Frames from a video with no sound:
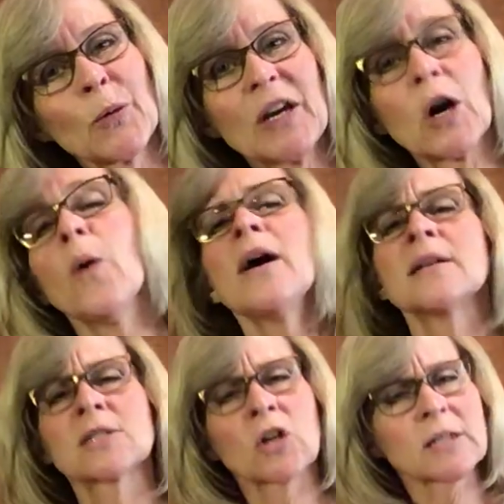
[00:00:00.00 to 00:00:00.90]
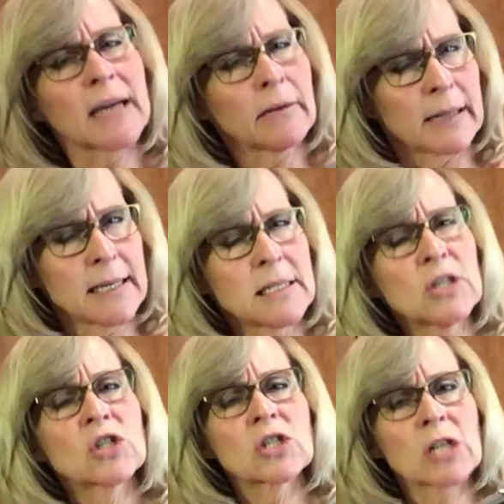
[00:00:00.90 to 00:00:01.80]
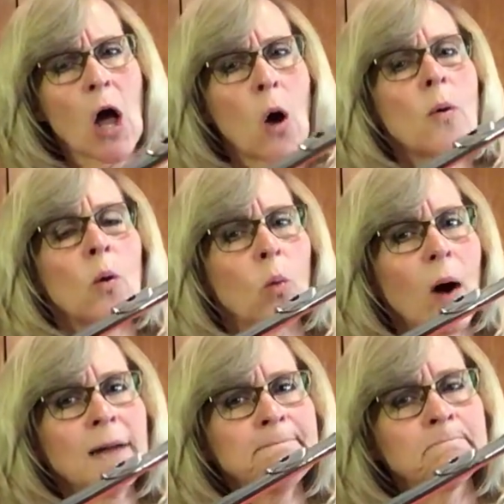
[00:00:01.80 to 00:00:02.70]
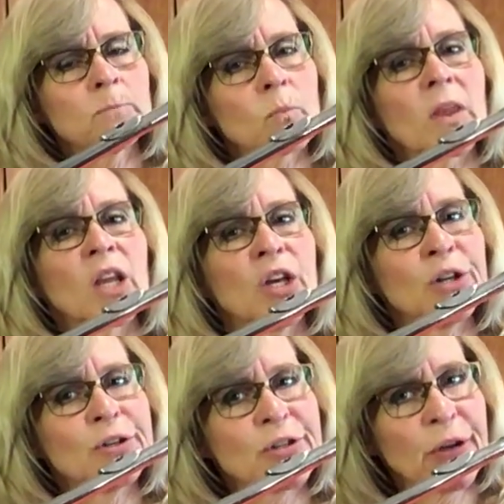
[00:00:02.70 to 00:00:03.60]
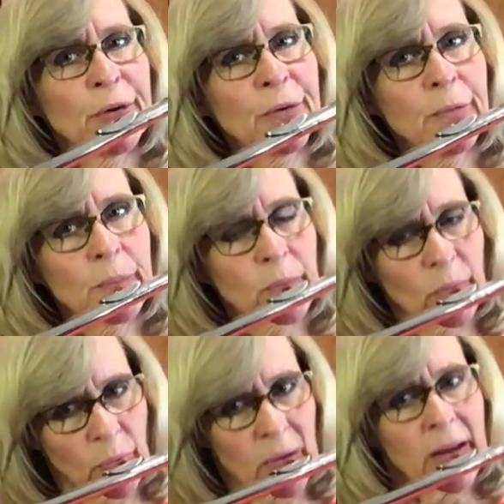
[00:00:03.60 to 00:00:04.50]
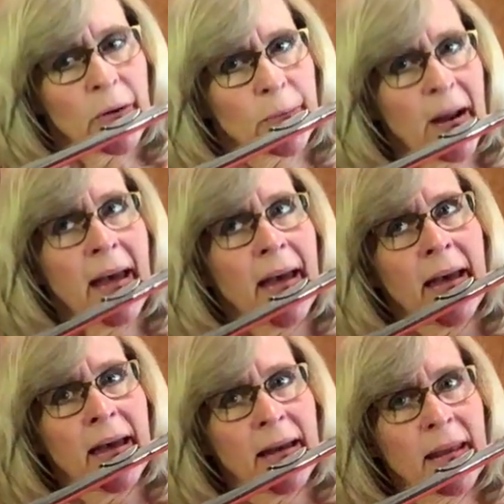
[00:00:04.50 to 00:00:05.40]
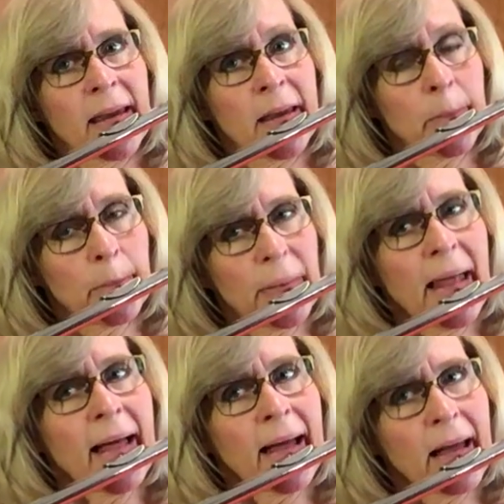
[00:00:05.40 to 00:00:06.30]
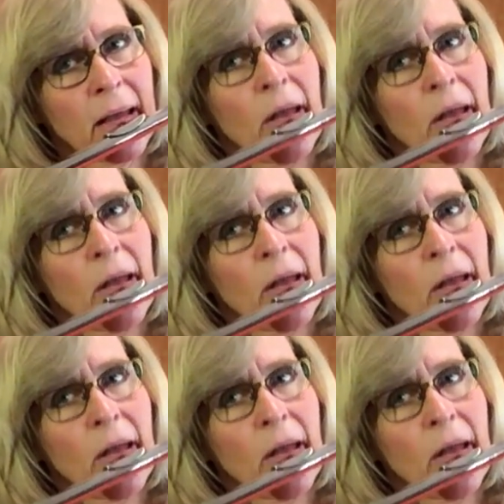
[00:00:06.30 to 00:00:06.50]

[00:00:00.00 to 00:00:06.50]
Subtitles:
we go. Starts out nice and slow. 1, 2, ready, play.